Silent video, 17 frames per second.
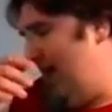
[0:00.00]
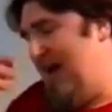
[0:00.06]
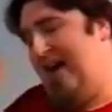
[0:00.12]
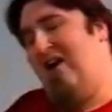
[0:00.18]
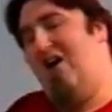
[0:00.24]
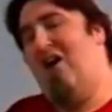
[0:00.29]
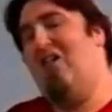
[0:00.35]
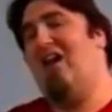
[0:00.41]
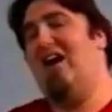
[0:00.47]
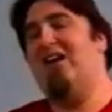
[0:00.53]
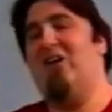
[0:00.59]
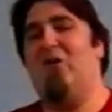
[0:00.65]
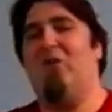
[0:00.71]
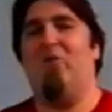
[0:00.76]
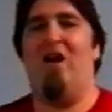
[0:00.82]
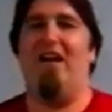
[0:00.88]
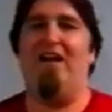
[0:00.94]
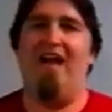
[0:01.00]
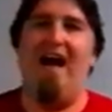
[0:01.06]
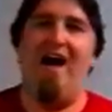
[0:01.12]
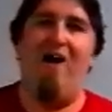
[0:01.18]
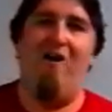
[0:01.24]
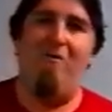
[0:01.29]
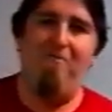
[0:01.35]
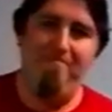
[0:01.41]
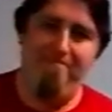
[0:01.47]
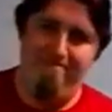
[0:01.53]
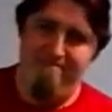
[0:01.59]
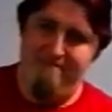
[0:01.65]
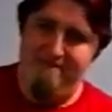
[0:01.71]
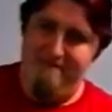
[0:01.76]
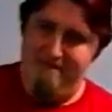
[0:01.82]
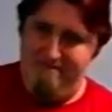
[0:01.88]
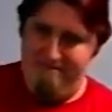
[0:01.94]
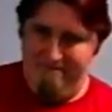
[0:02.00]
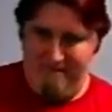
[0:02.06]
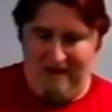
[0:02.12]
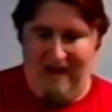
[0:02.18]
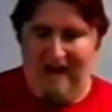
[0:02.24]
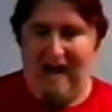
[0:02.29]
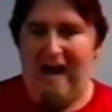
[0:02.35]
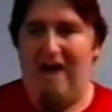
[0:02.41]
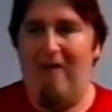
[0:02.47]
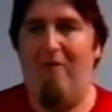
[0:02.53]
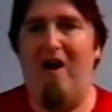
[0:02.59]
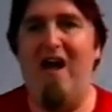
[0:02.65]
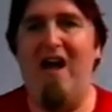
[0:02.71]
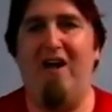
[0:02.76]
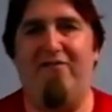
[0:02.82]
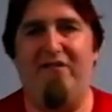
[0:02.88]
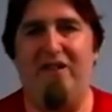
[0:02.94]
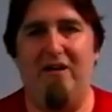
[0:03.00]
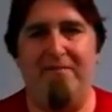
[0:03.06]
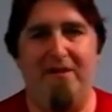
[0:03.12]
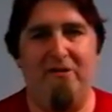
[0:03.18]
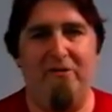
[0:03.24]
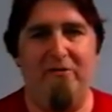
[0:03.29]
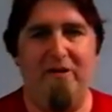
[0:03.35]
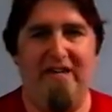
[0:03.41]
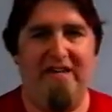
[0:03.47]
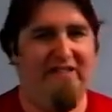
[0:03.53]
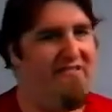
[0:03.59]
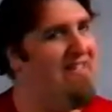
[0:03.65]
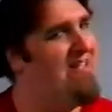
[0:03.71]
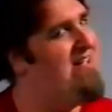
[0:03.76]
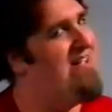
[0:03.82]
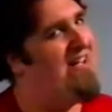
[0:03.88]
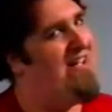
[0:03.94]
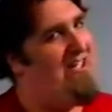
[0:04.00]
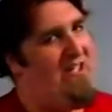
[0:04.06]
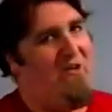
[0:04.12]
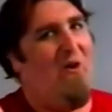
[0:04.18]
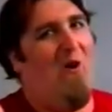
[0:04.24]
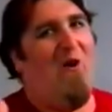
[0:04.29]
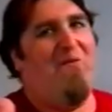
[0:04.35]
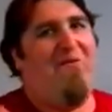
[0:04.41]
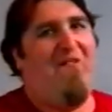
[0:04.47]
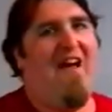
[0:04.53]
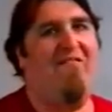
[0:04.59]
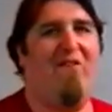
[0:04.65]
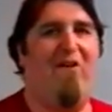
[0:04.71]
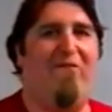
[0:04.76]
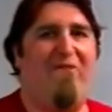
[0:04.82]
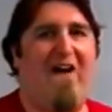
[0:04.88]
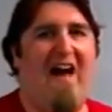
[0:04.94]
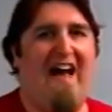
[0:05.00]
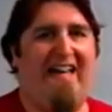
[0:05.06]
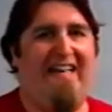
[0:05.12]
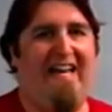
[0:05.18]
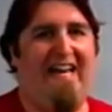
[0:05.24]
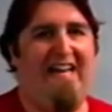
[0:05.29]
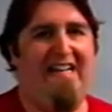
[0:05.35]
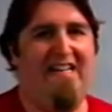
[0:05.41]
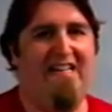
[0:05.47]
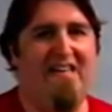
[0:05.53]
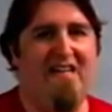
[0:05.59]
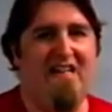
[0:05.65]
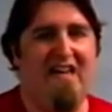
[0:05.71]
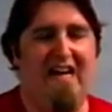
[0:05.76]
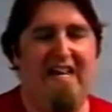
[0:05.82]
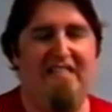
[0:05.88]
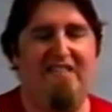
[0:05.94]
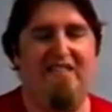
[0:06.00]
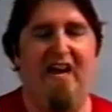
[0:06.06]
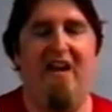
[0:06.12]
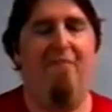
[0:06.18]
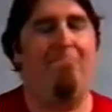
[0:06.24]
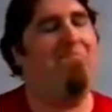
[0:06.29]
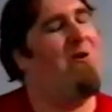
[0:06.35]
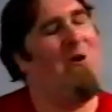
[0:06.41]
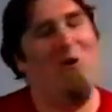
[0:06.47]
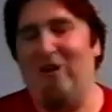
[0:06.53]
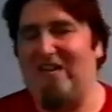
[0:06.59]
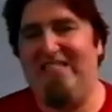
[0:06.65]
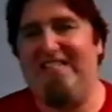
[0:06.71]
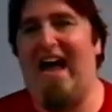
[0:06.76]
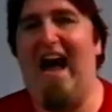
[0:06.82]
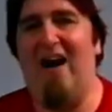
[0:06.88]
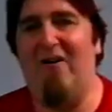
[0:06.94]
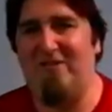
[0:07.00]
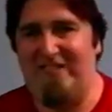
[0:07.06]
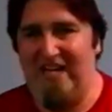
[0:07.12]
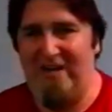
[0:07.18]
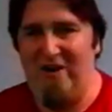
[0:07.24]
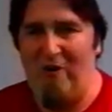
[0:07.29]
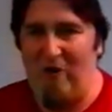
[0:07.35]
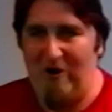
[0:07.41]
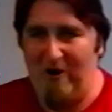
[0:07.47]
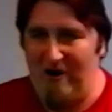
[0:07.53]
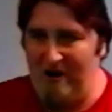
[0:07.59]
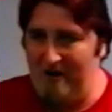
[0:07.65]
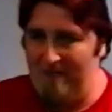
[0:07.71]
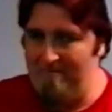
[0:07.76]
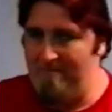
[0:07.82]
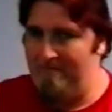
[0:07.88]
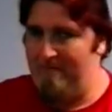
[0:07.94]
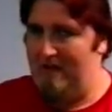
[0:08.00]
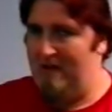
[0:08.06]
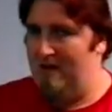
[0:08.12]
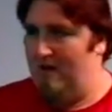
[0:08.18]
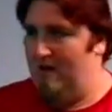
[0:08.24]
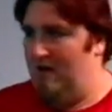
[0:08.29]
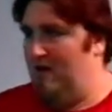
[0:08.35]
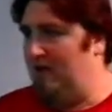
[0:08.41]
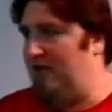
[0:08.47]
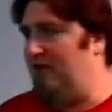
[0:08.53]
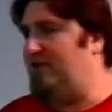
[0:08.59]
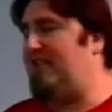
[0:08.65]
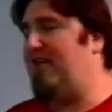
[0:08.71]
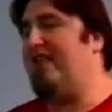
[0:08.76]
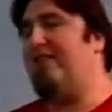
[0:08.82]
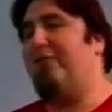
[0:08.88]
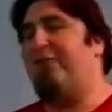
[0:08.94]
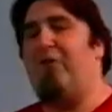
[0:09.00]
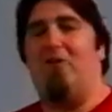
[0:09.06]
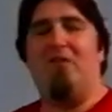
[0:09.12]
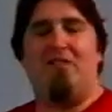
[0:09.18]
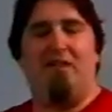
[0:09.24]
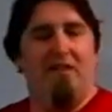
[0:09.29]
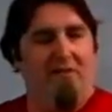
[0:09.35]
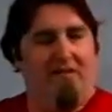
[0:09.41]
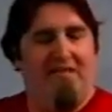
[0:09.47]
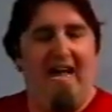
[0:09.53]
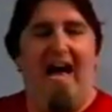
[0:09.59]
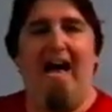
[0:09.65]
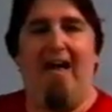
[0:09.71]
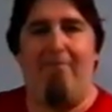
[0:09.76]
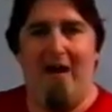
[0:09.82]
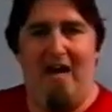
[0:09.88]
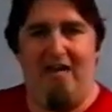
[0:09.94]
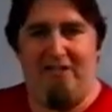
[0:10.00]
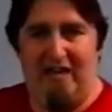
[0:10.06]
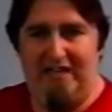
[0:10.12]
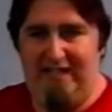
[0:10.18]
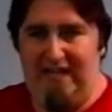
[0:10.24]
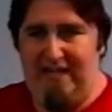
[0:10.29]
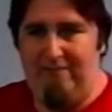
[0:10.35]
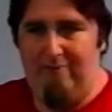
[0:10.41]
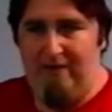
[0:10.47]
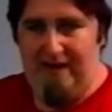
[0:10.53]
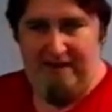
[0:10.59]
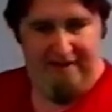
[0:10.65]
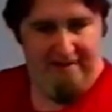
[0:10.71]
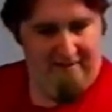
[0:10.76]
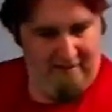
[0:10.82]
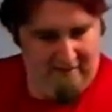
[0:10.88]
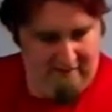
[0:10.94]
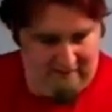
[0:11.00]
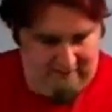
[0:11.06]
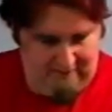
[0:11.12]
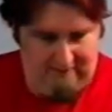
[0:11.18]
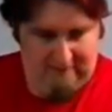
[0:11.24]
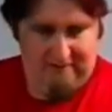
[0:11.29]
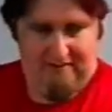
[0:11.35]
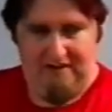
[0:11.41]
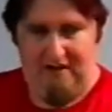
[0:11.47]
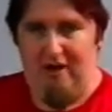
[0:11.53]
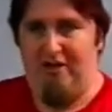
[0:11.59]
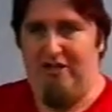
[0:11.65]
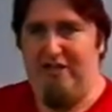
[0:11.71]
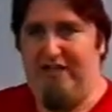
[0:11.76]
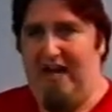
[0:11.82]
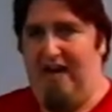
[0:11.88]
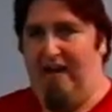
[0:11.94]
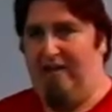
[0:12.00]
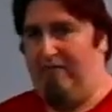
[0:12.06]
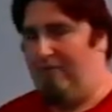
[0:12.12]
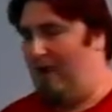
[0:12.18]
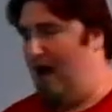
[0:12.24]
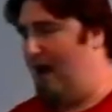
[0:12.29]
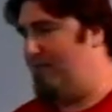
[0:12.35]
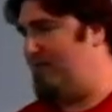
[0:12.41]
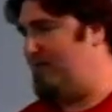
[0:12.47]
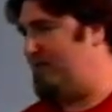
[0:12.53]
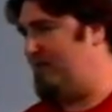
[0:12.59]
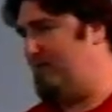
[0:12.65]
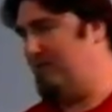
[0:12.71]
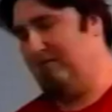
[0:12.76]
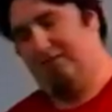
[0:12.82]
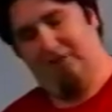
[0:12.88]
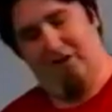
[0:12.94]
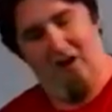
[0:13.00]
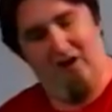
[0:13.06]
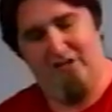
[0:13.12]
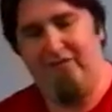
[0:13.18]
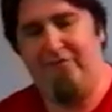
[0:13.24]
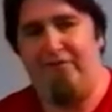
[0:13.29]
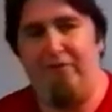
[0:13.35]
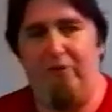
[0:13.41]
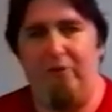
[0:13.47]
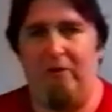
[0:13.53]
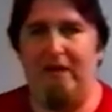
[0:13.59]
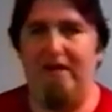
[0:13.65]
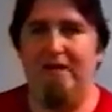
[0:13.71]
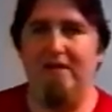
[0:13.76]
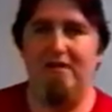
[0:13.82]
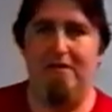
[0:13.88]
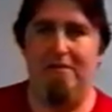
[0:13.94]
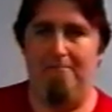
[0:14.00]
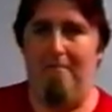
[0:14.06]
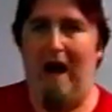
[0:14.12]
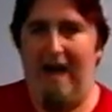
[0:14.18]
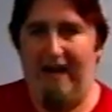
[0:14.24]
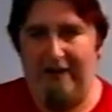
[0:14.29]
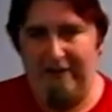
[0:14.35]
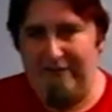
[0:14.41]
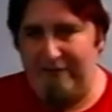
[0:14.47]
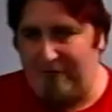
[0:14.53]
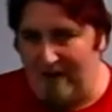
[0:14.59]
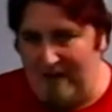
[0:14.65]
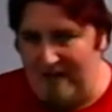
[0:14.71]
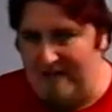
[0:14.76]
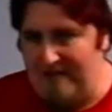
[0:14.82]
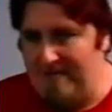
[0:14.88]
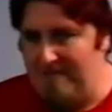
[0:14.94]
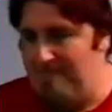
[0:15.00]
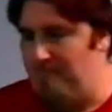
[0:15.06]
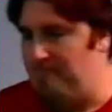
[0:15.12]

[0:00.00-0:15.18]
And all I know right now, IYFW, is your favorite fat kid is gonna put his house in order. You see, the first little tag match I did with Sergeant Dan Roberts, Sergeant Fury, my good friend,